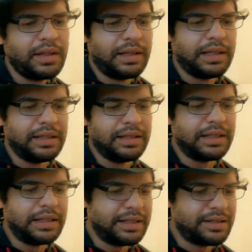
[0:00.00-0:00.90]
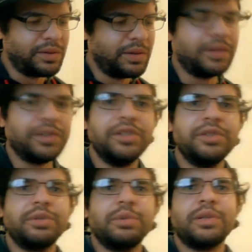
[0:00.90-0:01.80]
and that's not
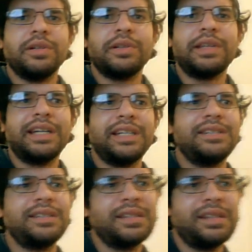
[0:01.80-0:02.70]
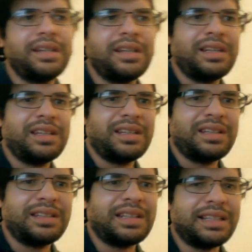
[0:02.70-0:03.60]
unusual. You know, that is
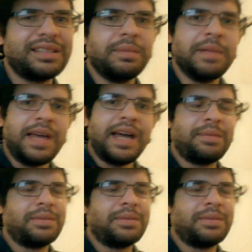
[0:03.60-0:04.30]
something that happens